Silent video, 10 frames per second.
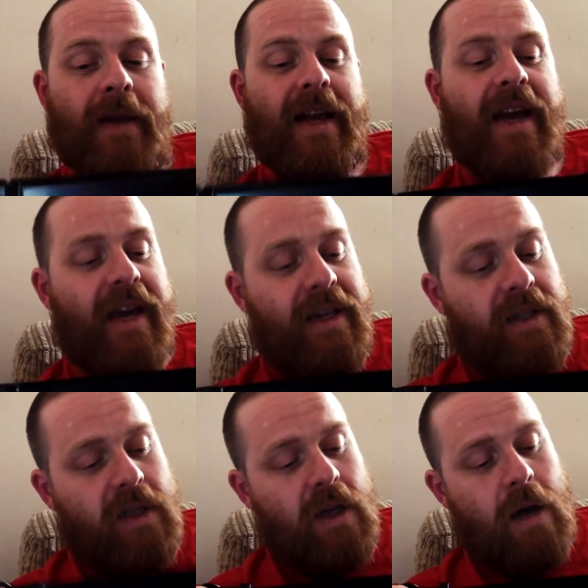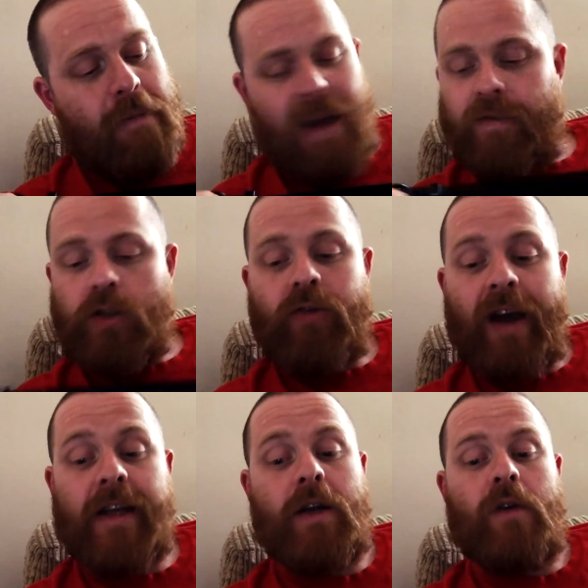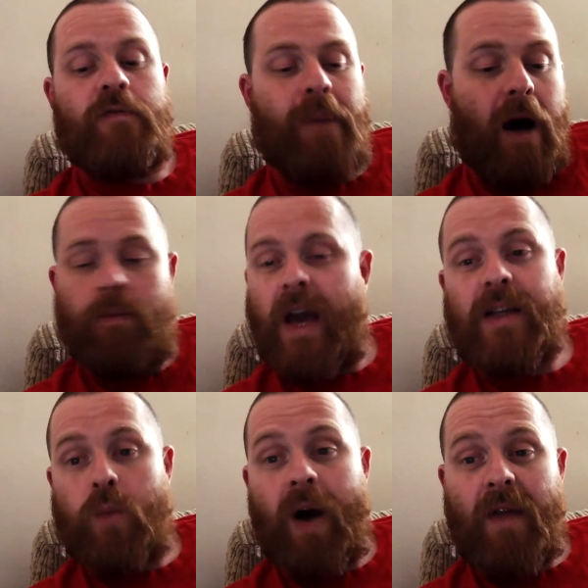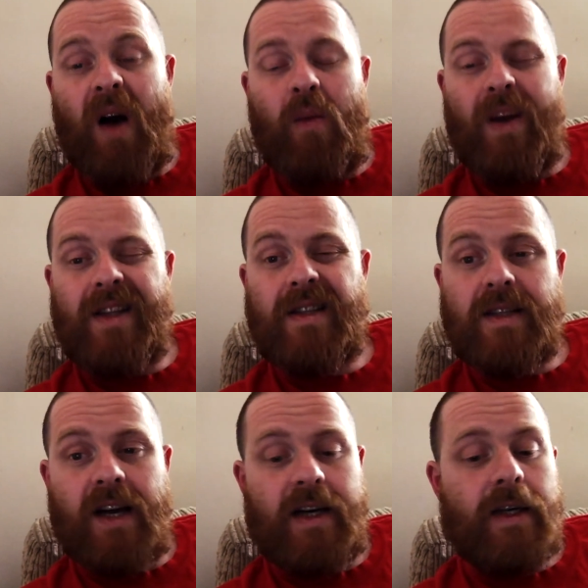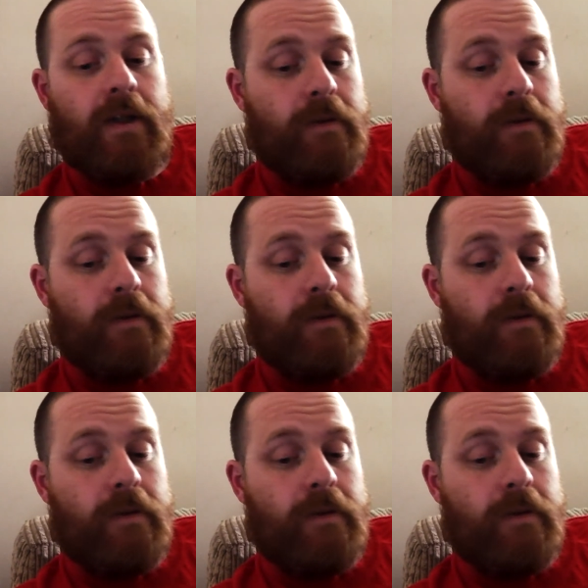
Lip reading: it is a bit of a trade-off, but it's one that I'm willing to take.